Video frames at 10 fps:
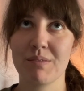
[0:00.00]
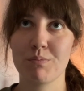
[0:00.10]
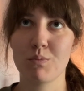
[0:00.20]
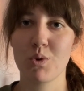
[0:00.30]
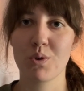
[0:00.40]

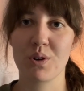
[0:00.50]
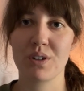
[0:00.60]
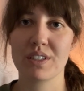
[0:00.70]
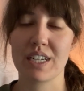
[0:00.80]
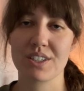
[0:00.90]

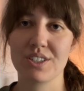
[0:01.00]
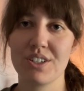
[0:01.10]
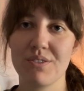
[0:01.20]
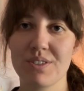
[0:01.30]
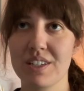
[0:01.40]
more next
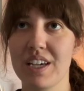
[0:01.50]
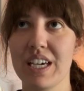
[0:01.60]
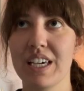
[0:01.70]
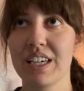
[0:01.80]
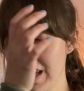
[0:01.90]

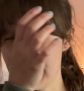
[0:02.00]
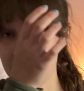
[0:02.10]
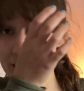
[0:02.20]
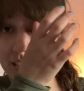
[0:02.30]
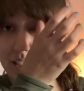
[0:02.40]
Tuesday
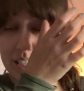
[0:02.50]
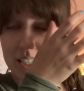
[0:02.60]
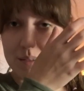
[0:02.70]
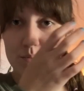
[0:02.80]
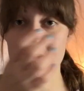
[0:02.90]
and
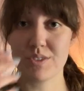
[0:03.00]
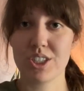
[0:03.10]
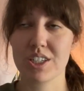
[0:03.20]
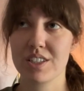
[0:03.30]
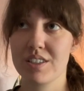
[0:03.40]

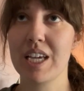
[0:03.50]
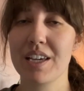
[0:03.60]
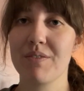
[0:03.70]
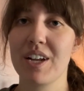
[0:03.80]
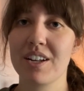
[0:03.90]
just
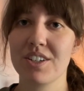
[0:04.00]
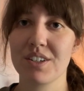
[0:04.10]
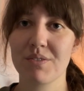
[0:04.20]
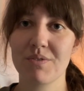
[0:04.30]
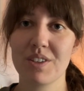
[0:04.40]
take advantage
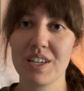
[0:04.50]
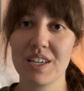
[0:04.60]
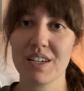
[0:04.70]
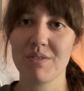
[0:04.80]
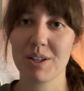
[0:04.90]
of
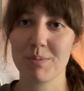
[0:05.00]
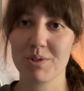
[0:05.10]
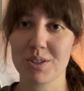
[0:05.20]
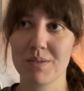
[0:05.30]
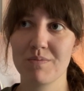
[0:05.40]
the
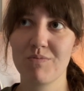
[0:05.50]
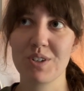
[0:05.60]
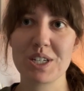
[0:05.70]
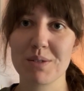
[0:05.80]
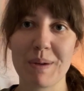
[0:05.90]
available
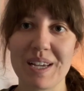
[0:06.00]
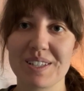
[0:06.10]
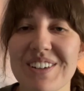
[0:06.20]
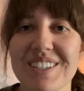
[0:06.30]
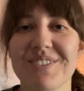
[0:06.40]
free
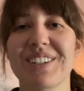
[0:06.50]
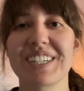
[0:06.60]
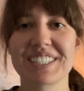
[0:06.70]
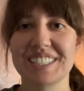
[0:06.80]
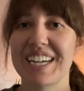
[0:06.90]
space. Well,
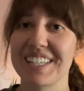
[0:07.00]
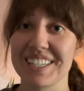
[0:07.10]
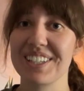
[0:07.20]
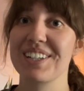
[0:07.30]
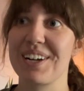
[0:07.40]
it's
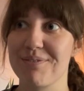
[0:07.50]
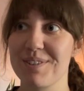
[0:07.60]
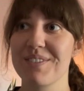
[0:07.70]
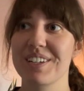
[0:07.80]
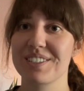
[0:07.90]
technically not
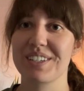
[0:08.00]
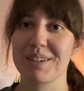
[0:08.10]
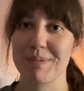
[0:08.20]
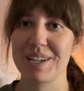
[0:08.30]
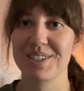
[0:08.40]
free because you got
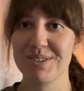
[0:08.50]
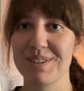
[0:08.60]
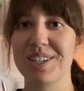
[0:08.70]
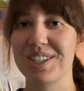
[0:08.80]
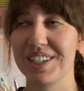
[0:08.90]
to pay
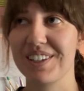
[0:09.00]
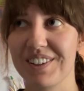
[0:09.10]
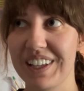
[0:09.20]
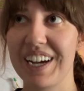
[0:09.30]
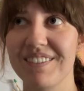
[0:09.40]
tuition and
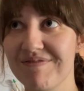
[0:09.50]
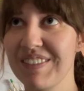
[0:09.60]
all that